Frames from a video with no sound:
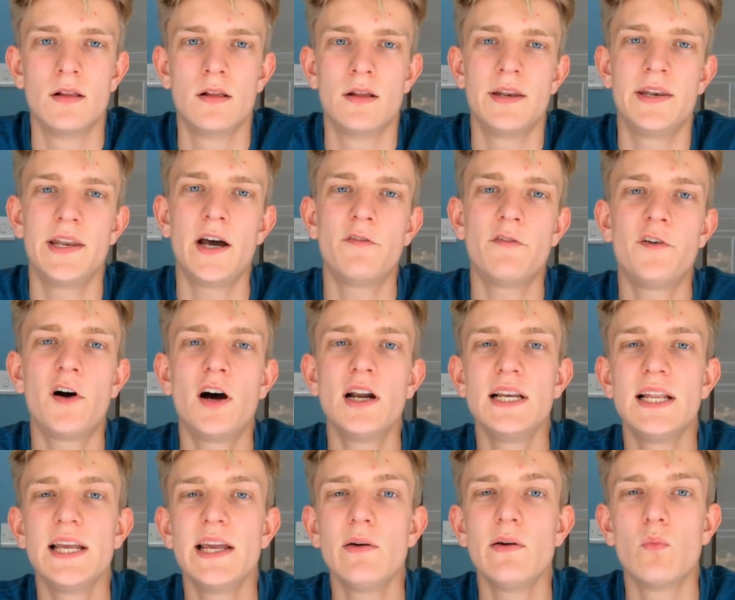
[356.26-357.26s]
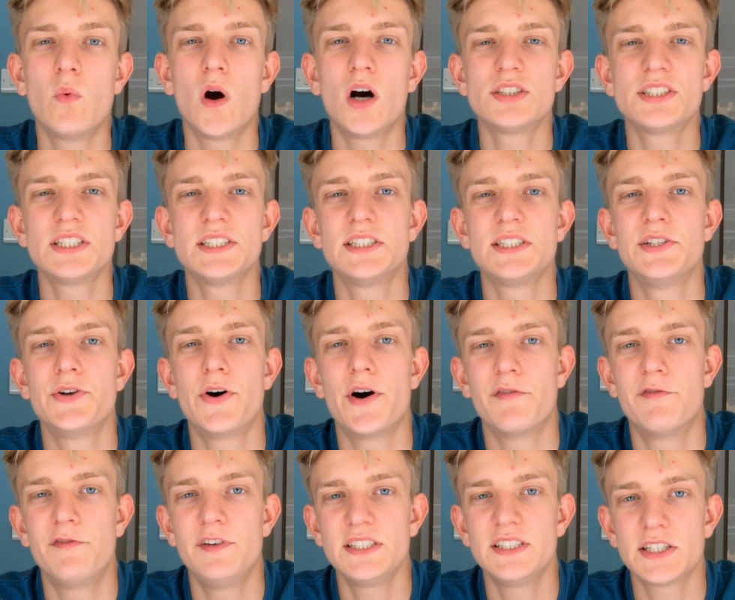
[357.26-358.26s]
Now finally, whilst this is not a
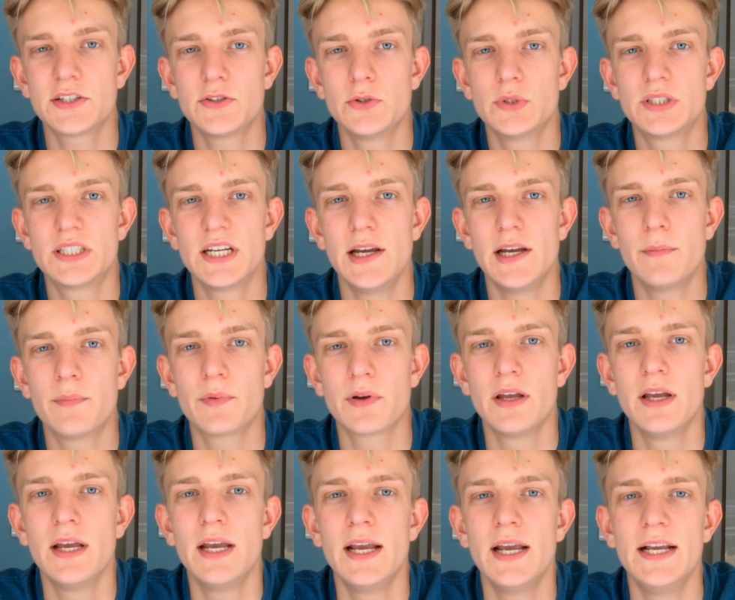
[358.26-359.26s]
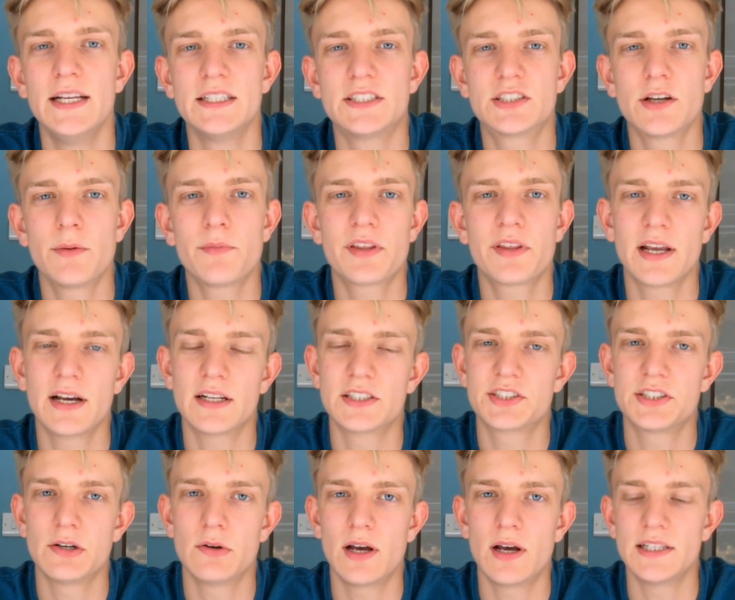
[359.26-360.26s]
physical tip, it's something I'd
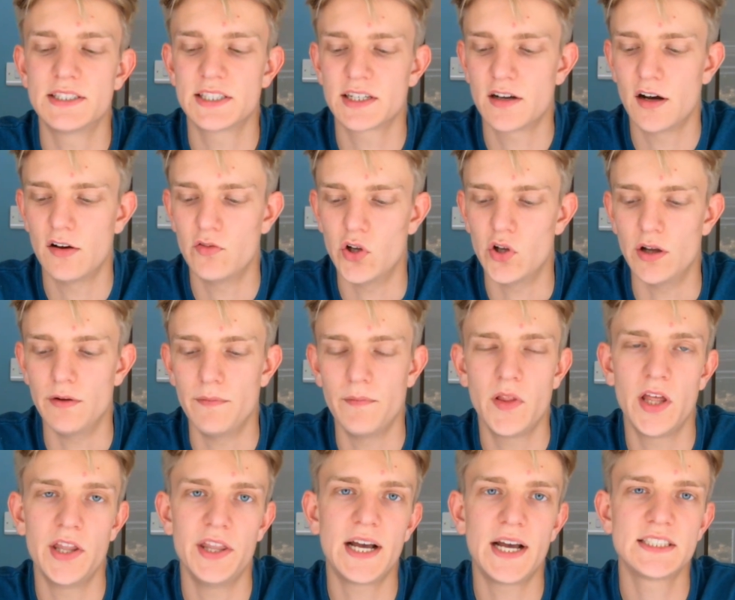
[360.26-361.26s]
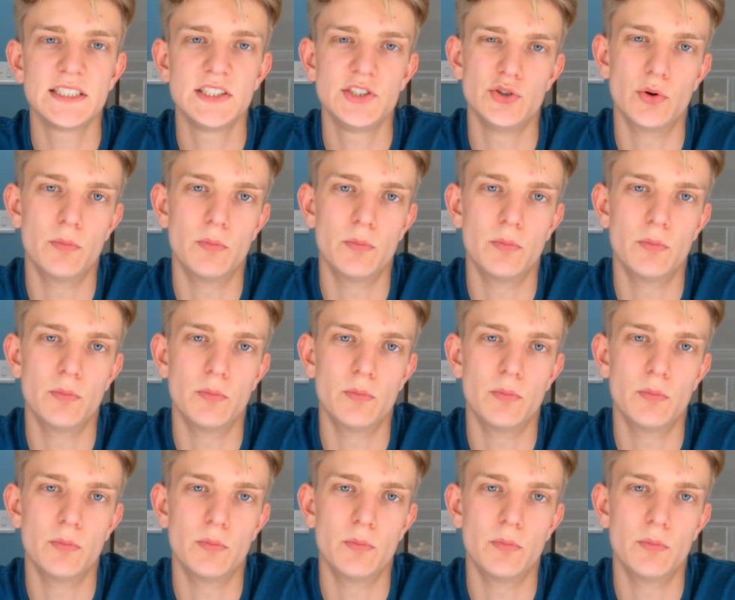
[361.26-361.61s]
still like to cover, and that is your